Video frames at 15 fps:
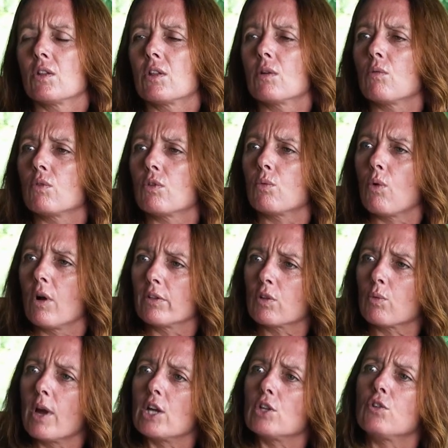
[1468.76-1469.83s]
The ones
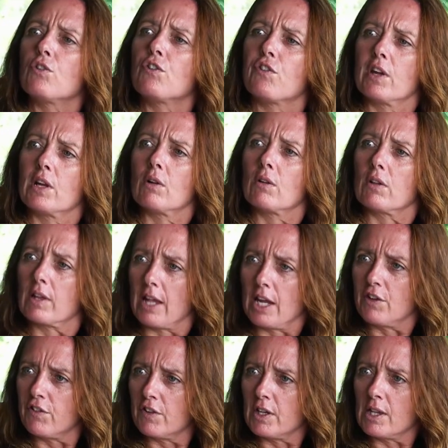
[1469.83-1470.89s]
where you feel
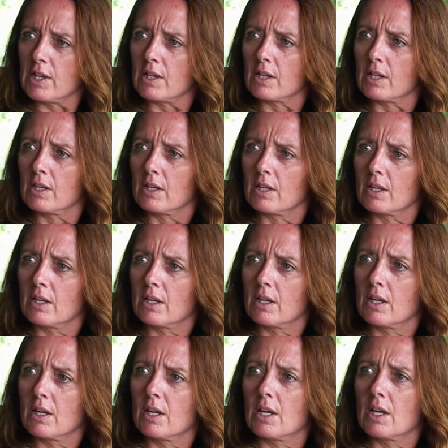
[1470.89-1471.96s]
safest
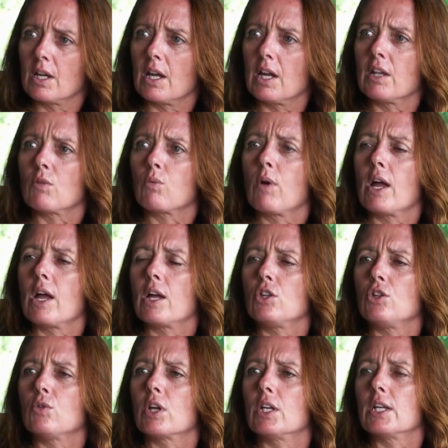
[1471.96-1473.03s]
is where
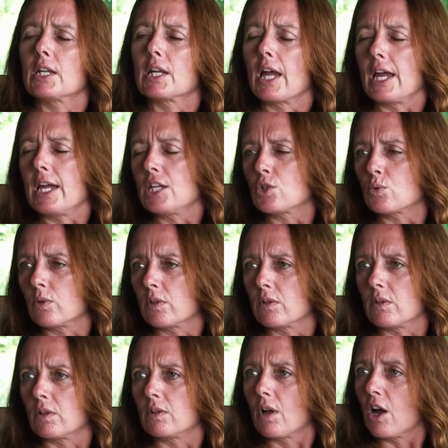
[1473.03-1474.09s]
you can engage with
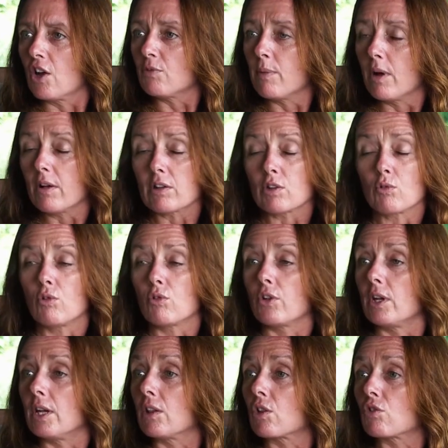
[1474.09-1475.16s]
the dive master or the
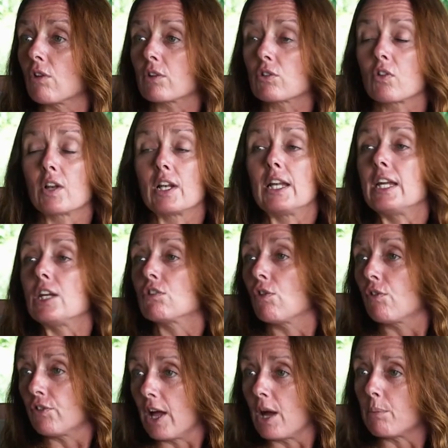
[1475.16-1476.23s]
instructor, the leader
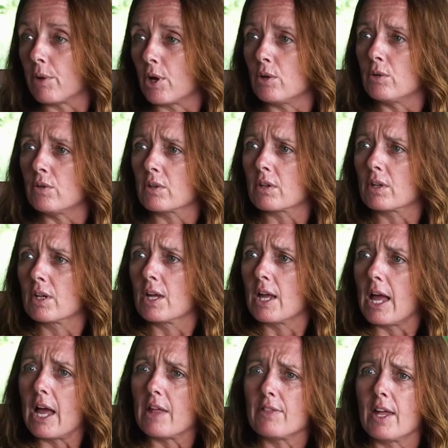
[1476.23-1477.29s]
of that boat,
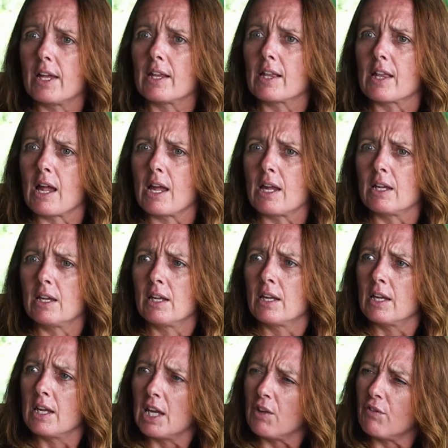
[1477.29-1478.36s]
and they say,
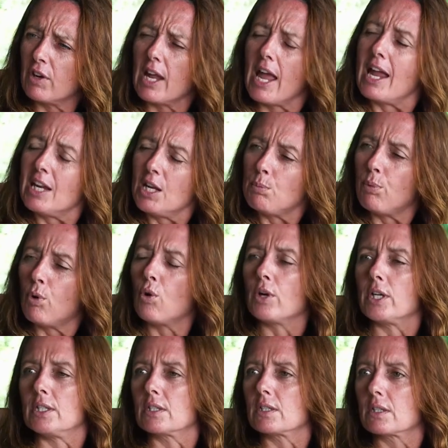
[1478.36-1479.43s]
if at any
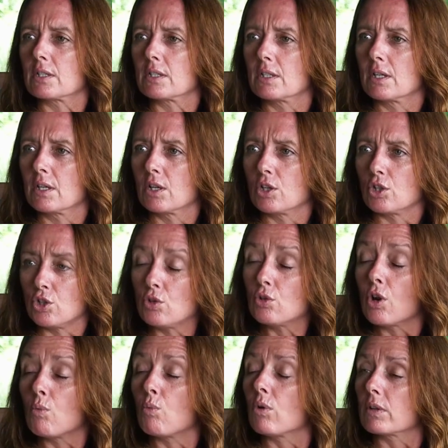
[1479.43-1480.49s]
point you
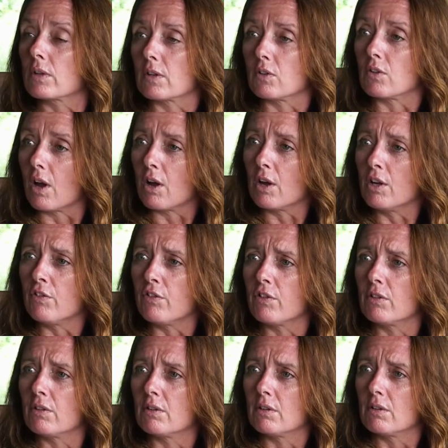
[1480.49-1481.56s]
don't want to dive,
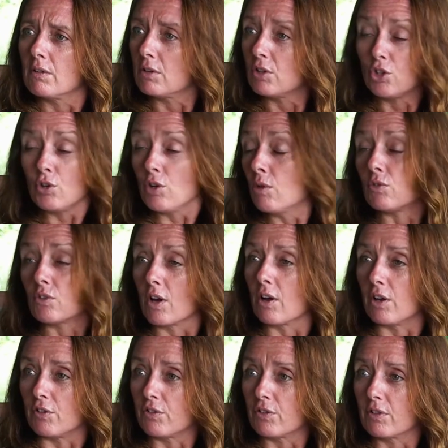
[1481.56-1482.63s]
you don't
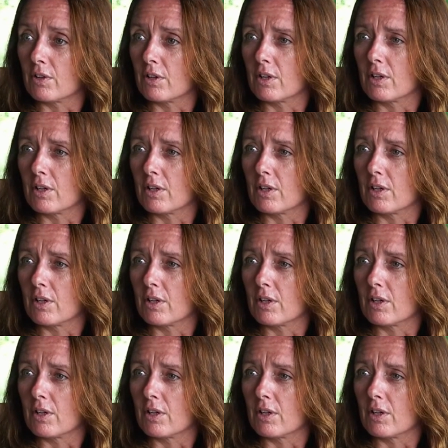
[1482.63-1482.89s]
dive.